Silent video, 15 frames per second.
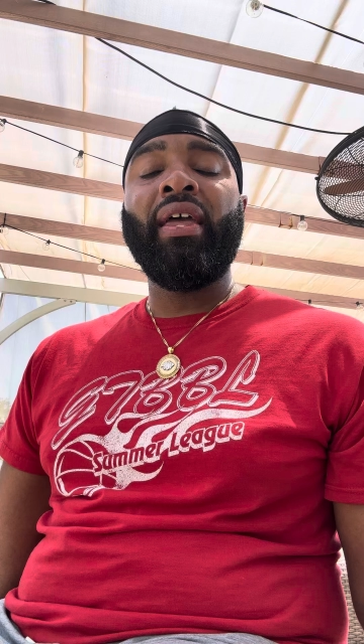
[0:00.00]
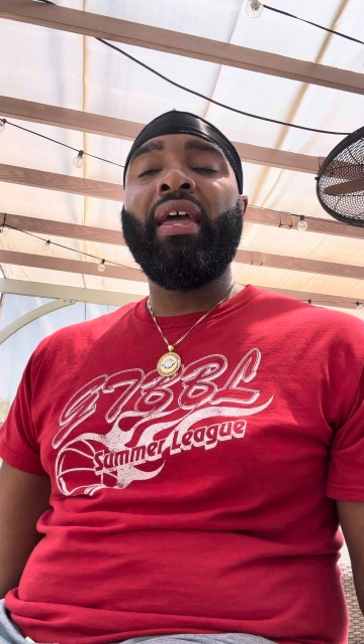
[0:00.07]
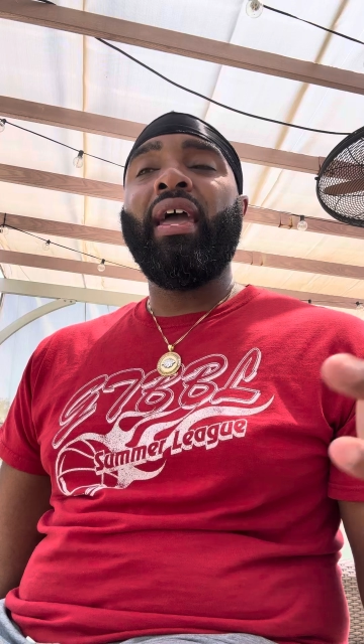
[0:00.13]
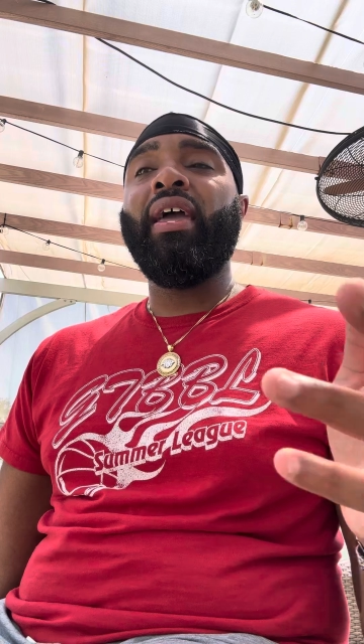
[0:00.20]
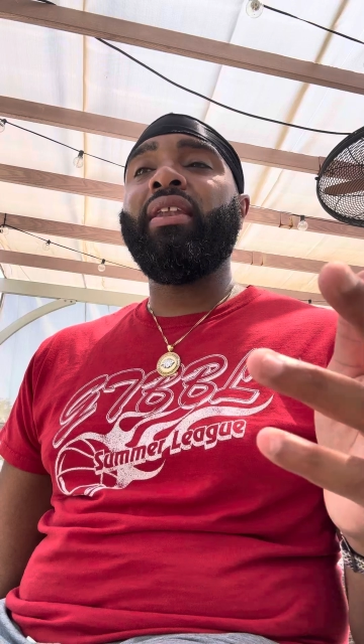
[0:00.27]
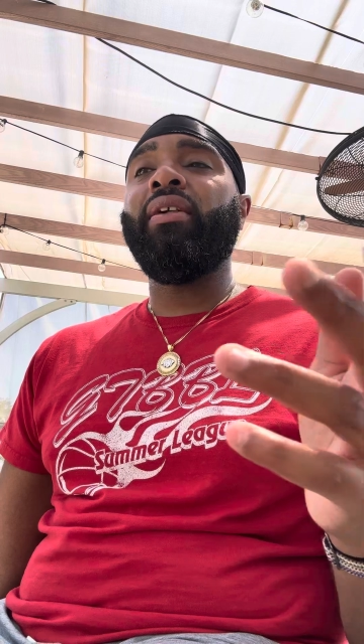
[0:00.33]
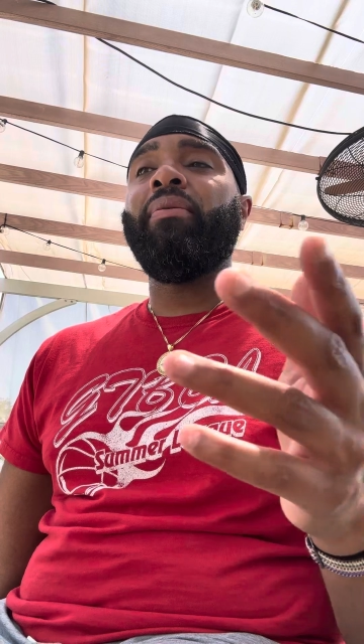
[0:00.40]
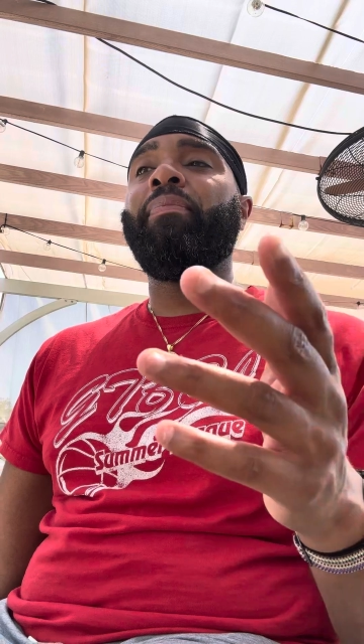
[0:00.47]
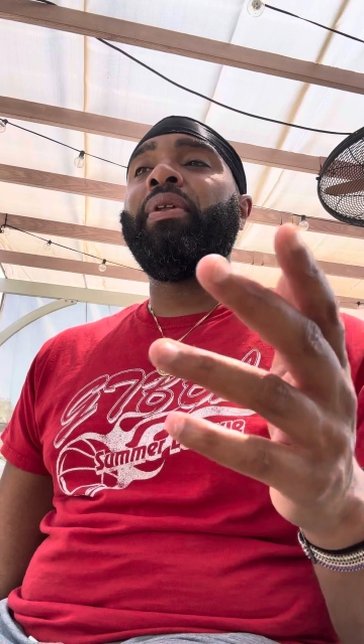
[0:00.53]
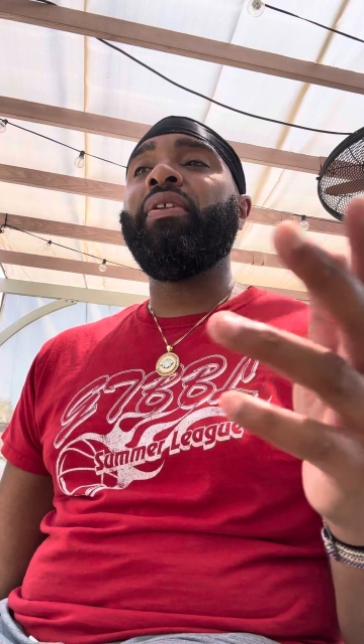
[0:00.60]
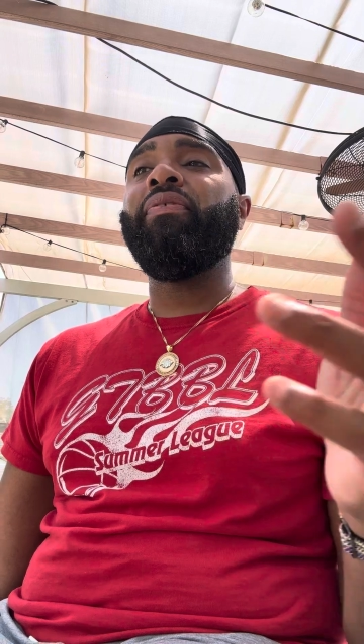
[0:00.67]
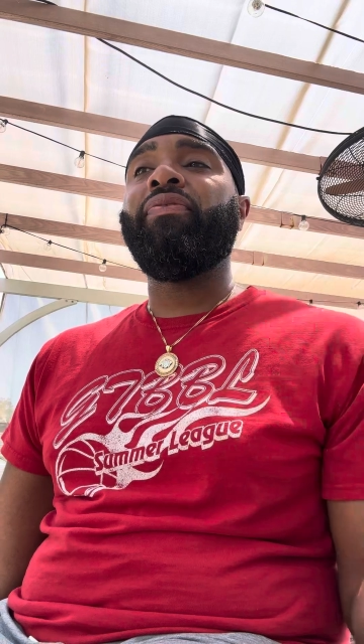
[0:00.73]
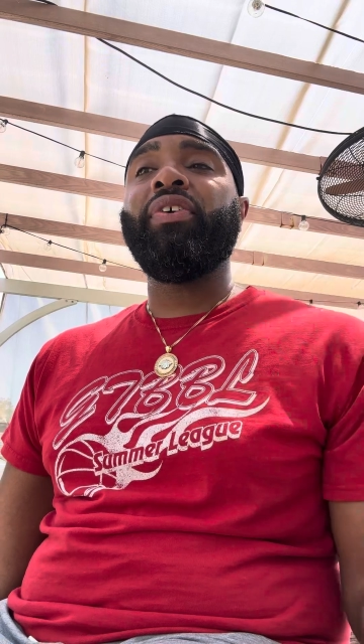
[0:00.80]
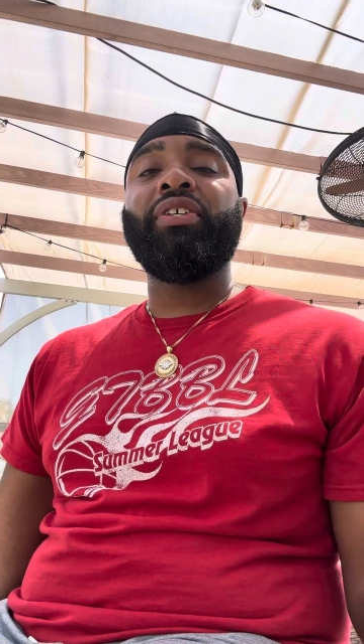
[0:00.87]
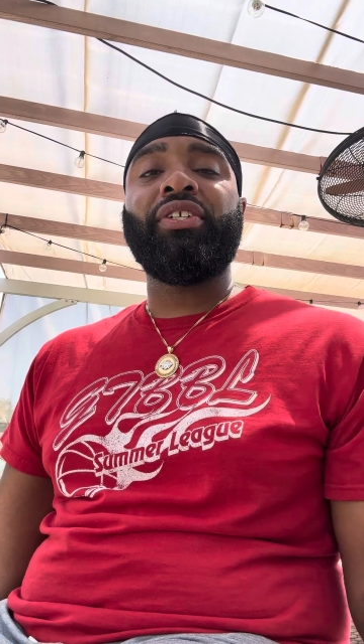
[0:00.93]
and the
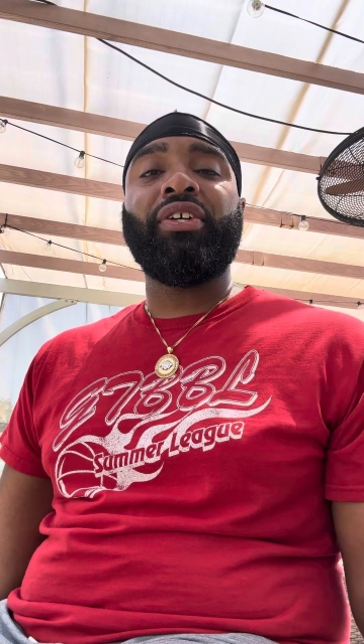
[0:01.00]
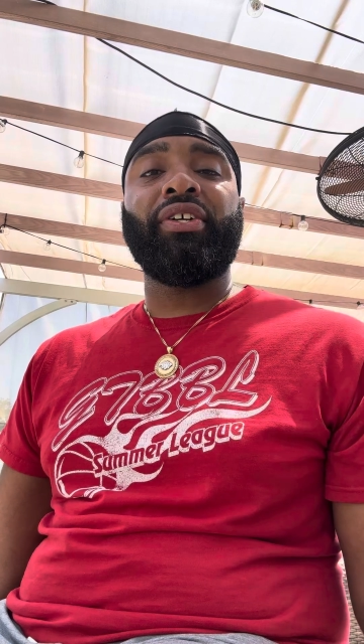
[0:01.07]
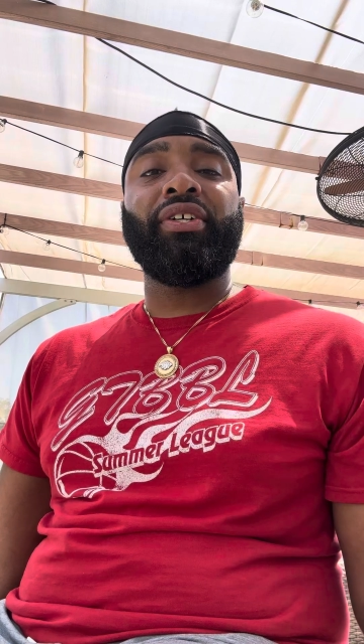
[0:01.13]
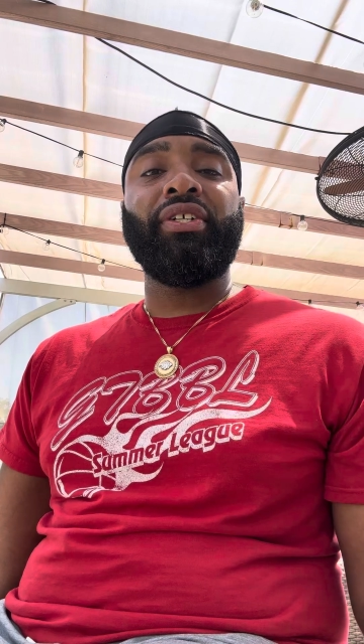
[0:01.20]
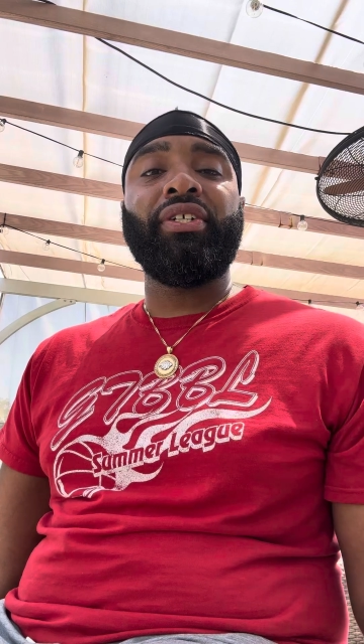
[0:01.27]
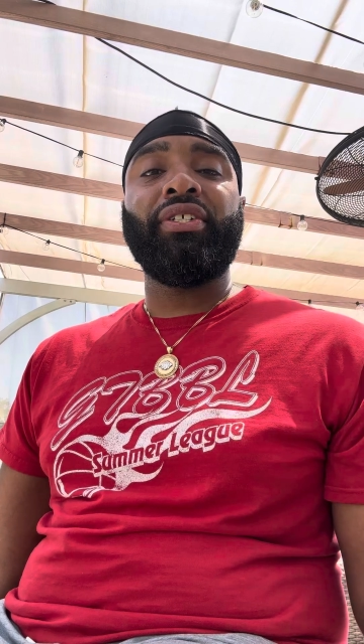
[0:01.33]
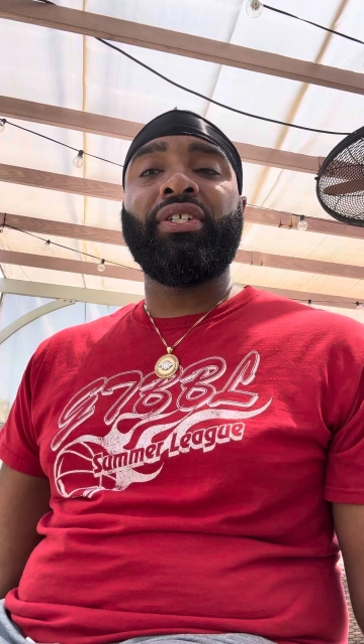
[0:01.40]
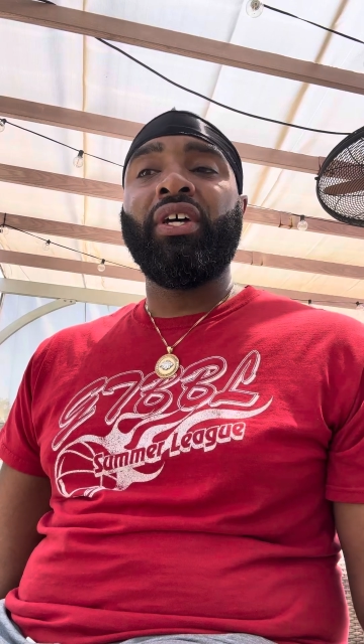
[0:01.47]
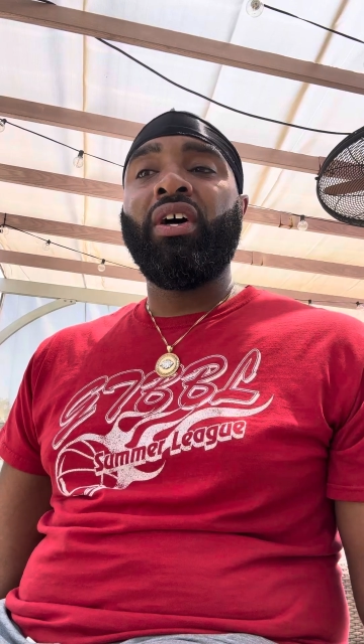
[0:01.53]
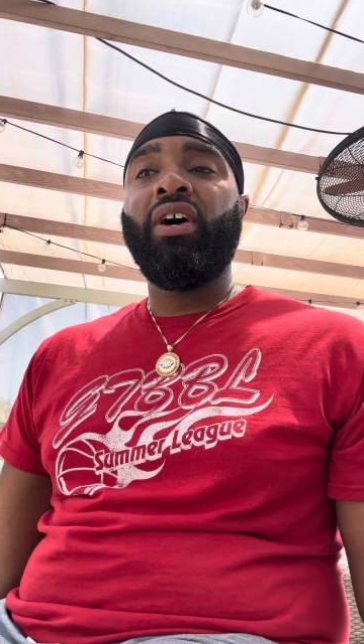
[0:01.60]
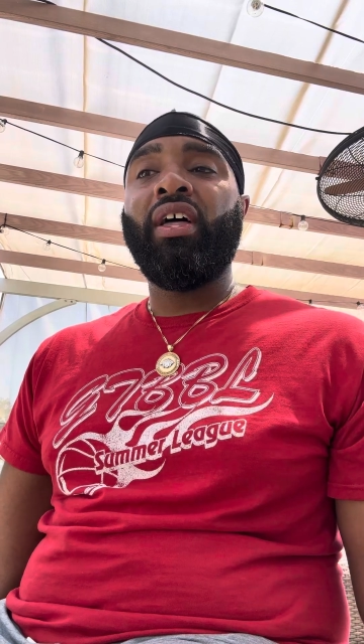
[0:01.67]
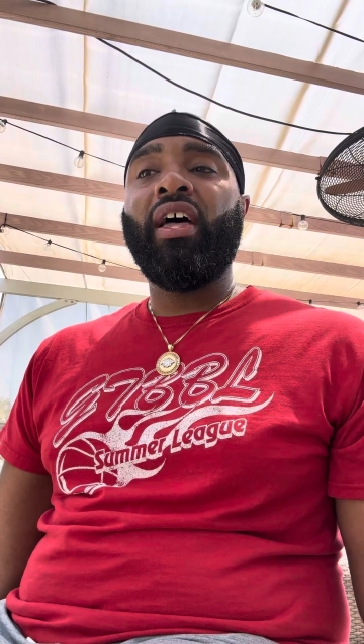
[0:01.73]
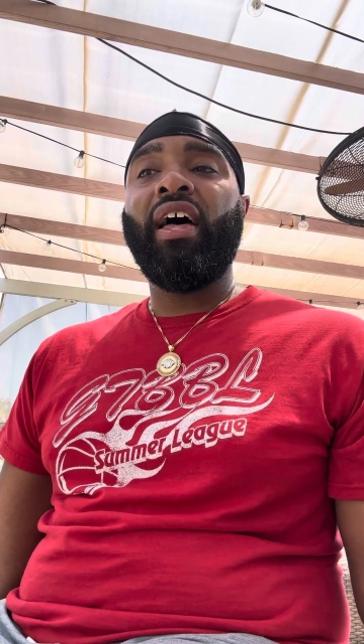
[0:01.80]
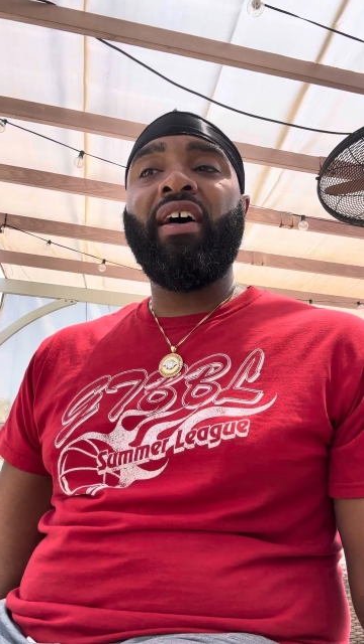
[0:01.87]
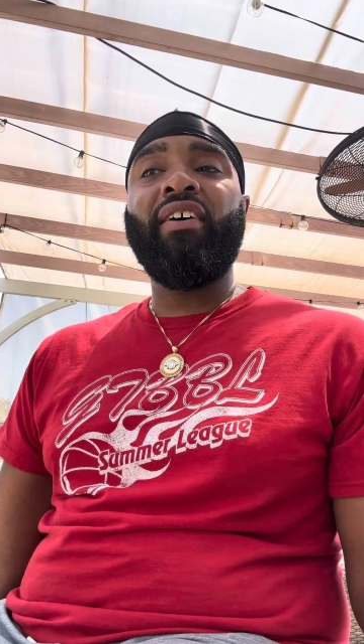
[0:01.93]
beneficiaries
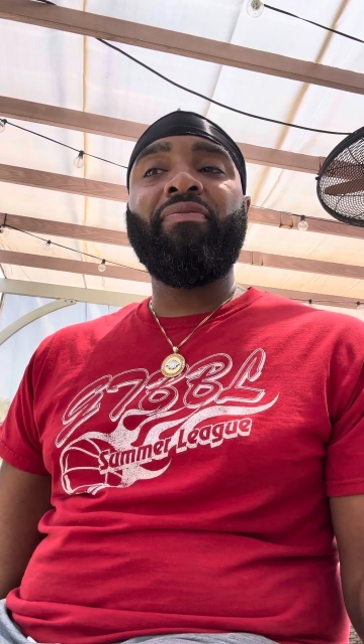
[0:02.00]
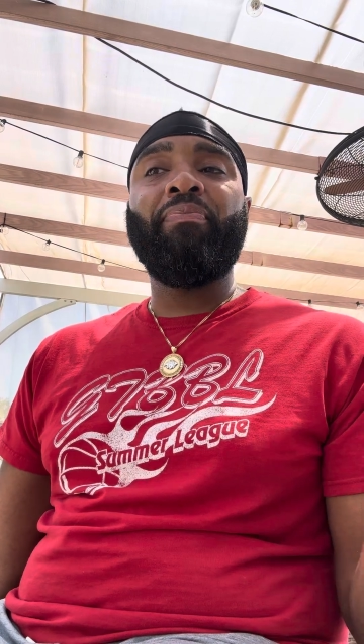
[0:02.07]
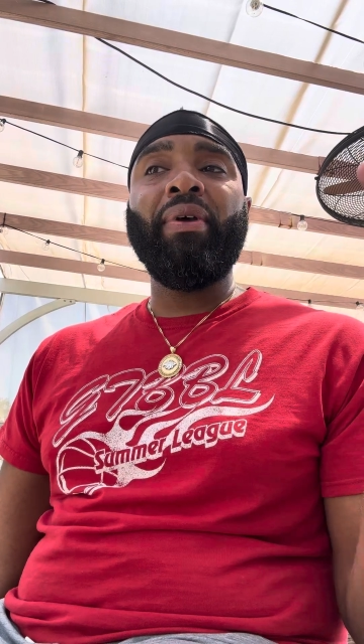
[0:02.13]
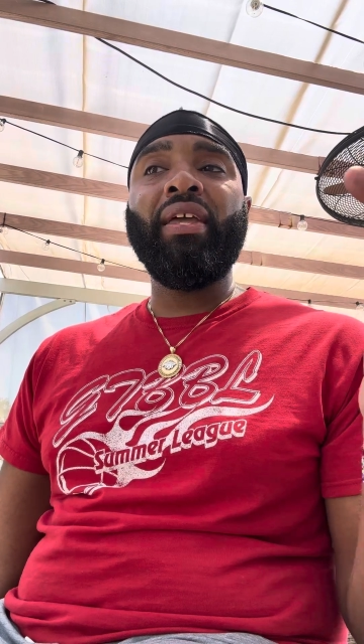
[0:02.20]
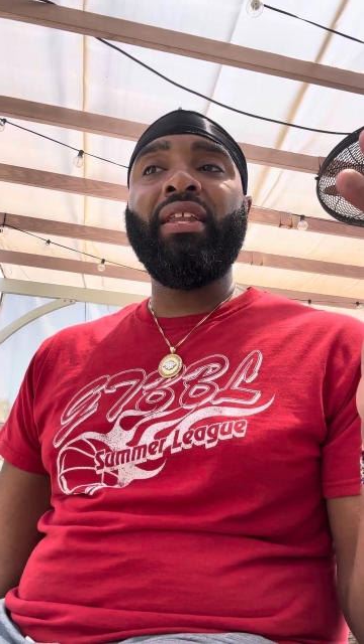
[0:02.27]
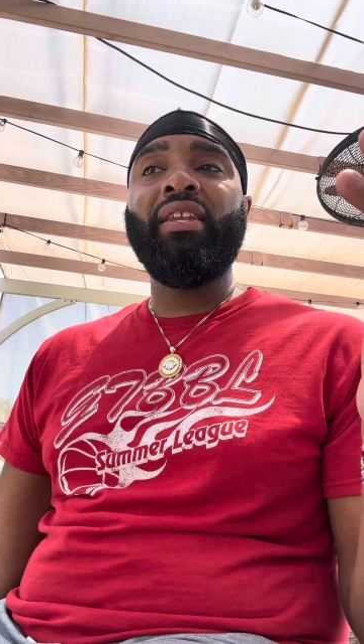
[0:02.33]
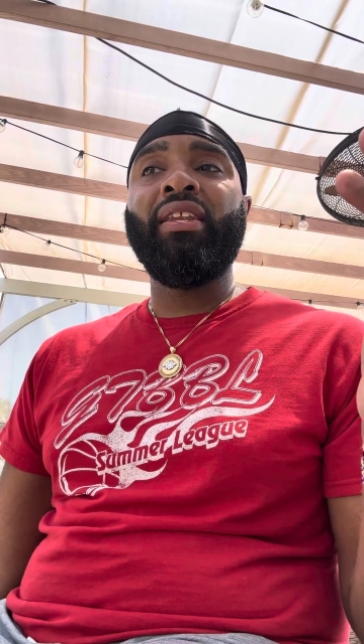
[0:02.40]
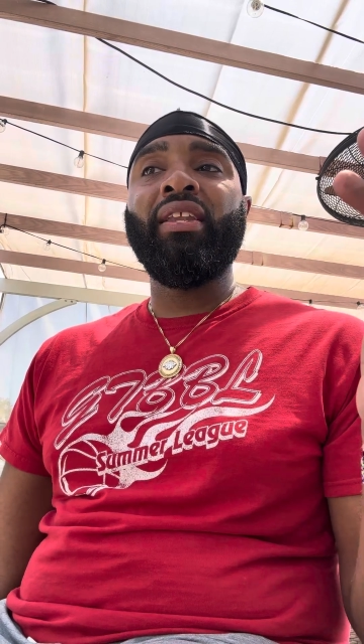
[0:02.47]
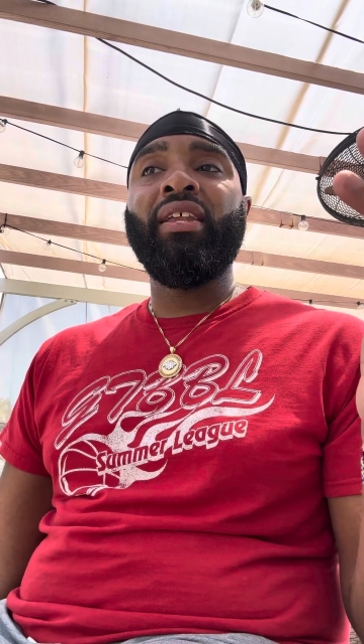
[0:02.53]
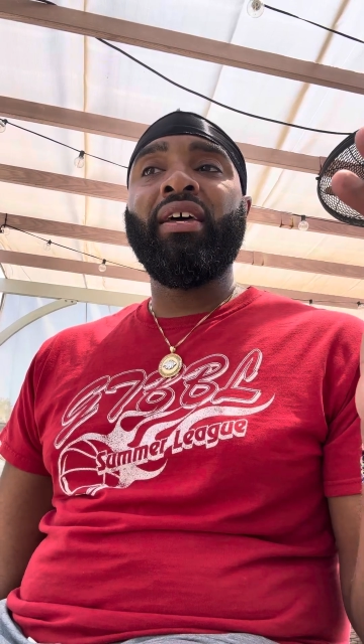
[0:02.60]
have been